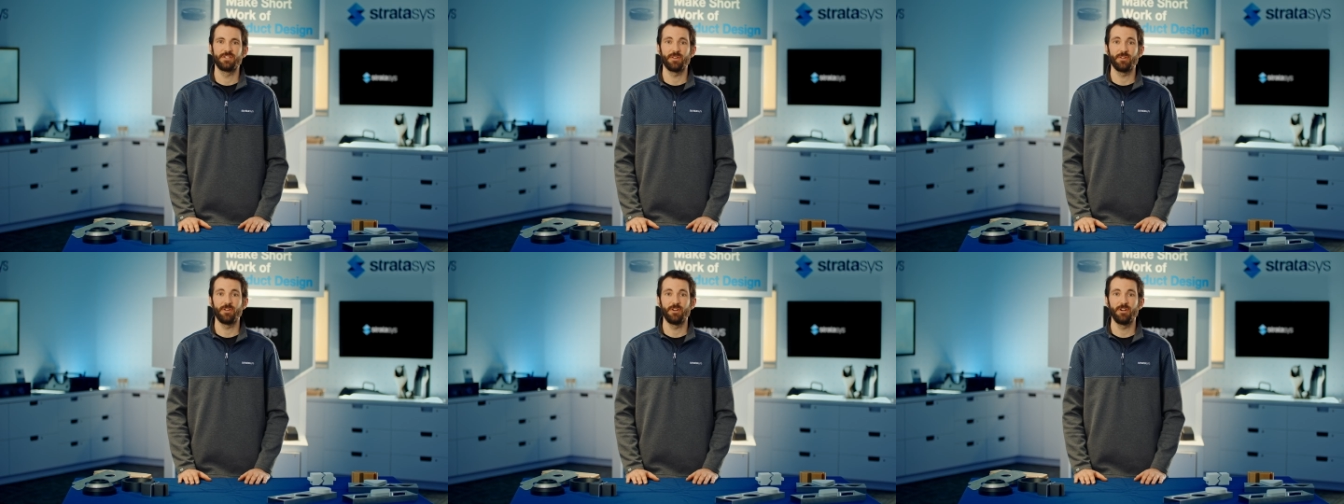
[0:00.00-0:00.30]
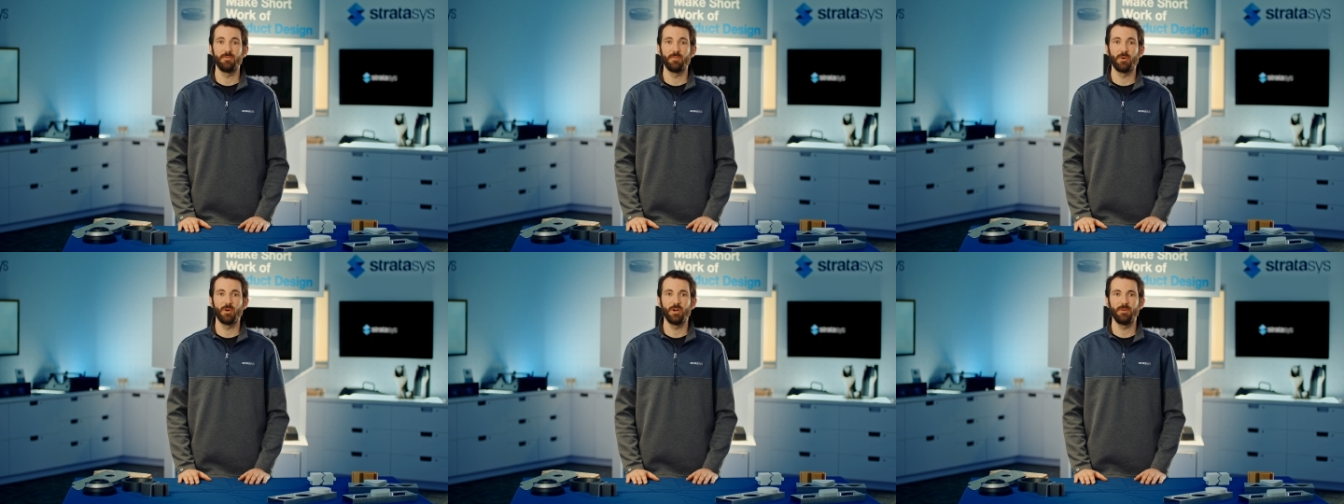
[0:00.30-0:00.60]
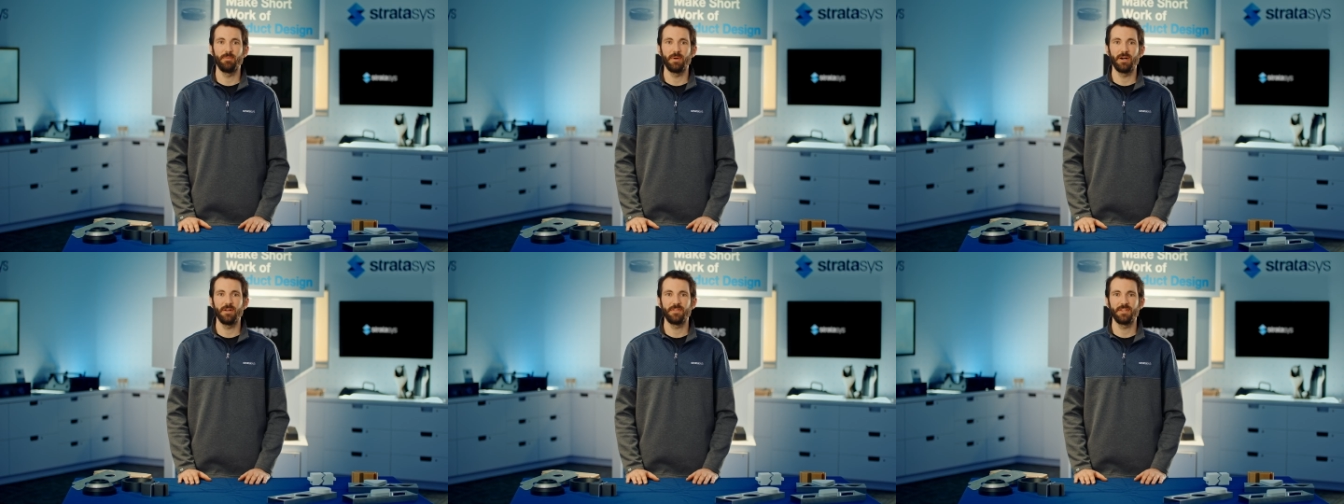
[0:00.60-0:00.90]
To learn more
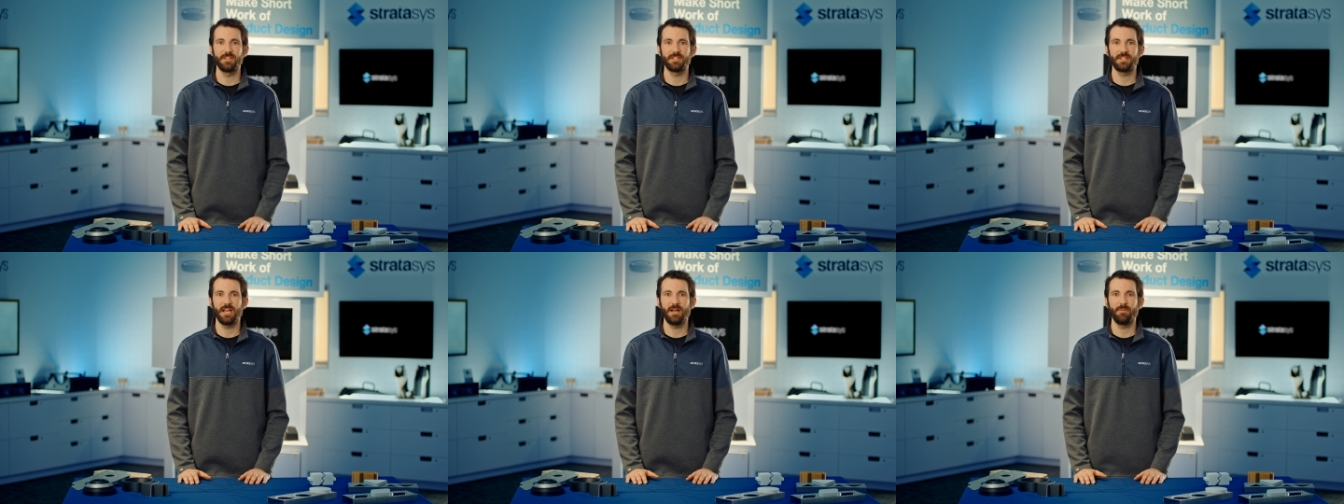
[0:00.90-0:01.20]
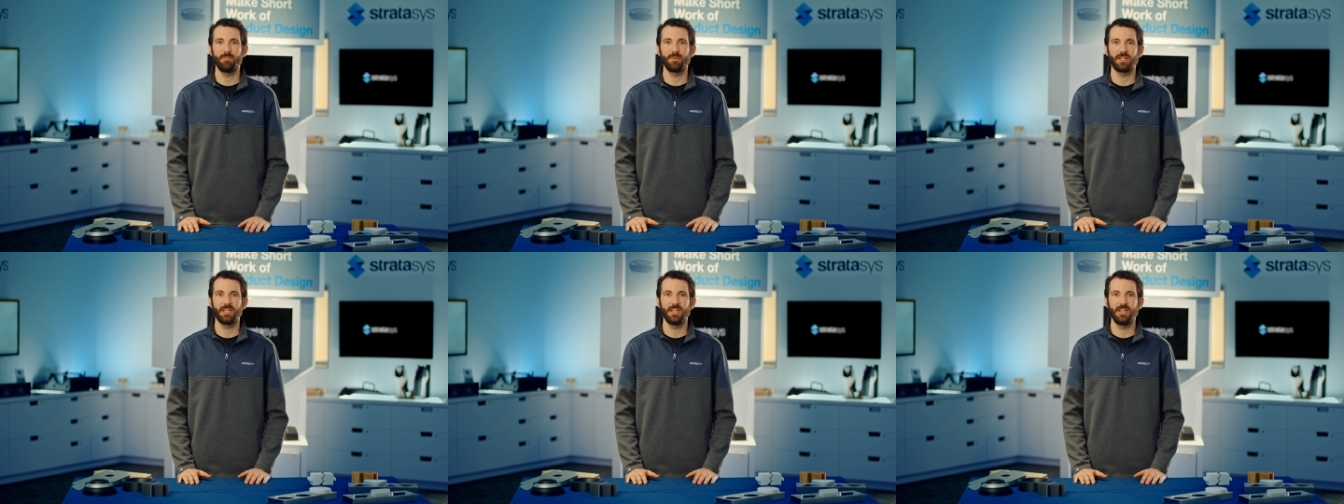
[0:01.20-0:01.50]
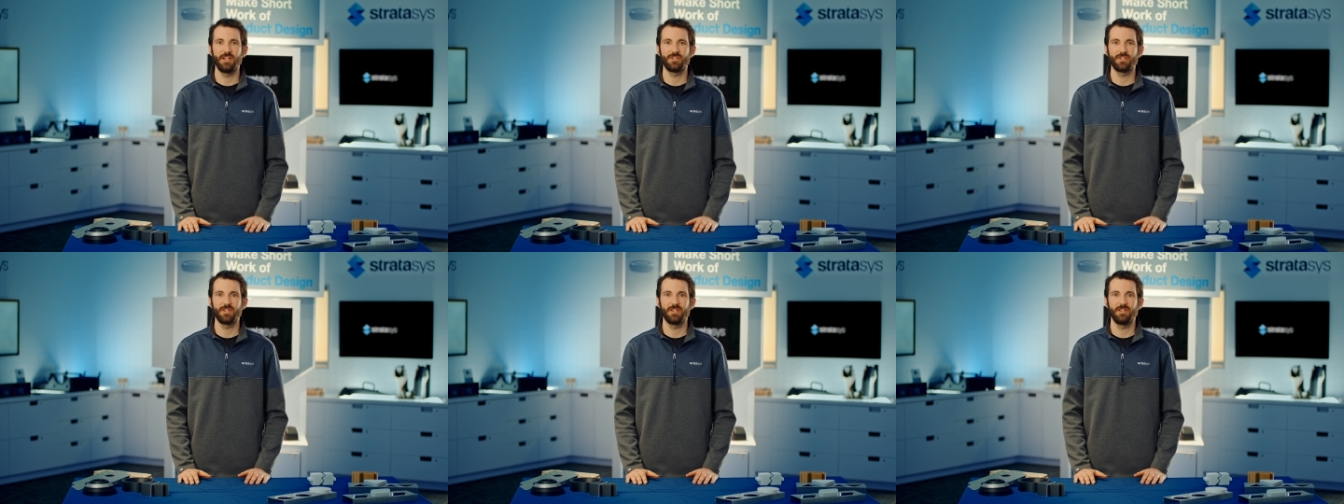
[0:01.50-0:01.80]
about this
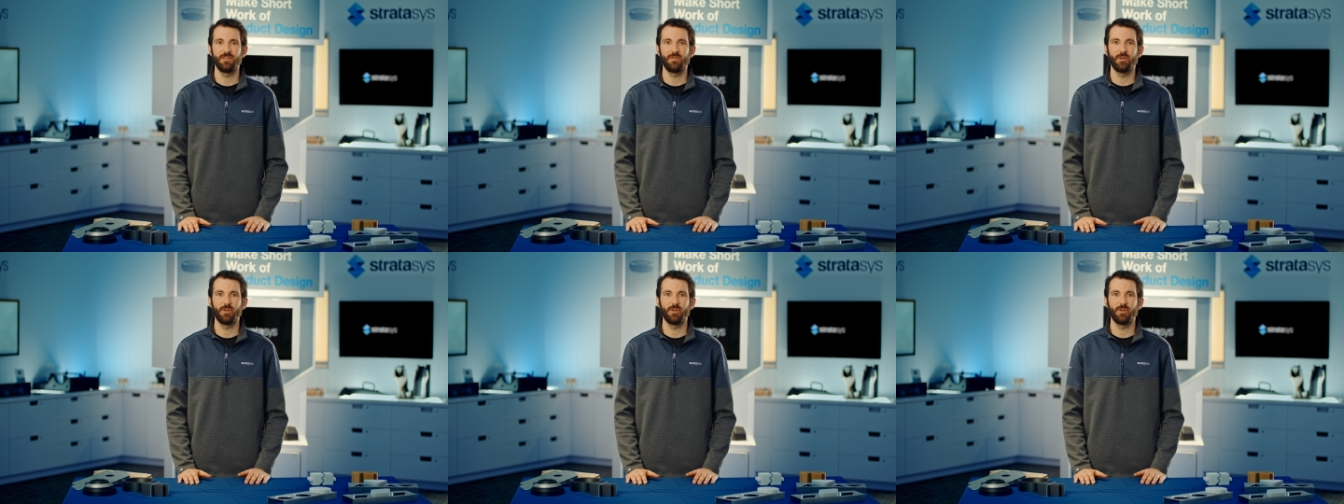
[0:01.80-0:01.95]
application